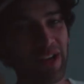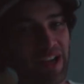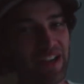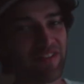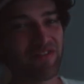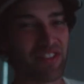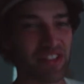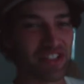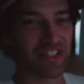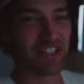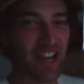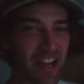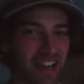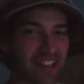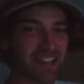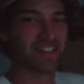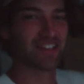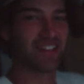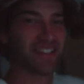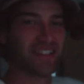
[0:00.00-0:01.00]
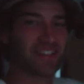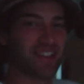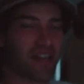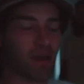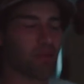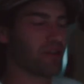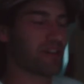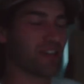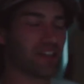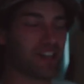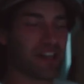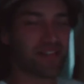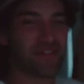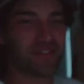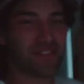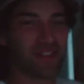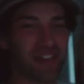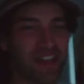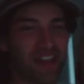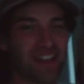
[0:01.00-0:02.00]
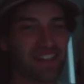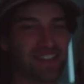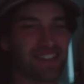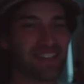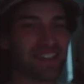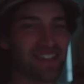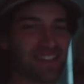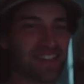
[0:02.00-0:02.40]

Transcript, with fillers: day for the Chads. I mean a day for the lads.